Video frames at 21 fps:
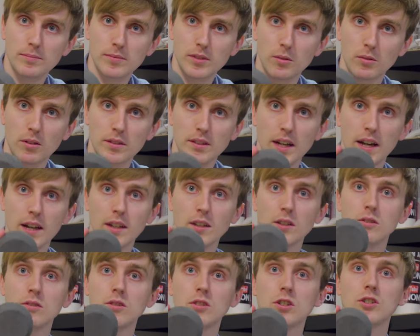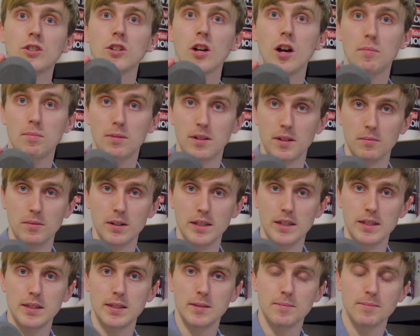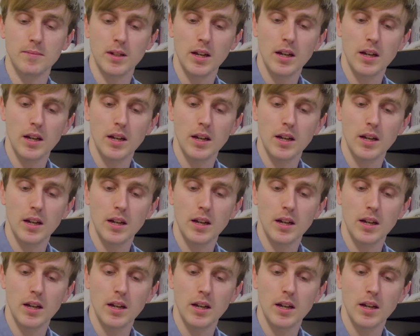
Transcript: the one that I use to sharpen it with,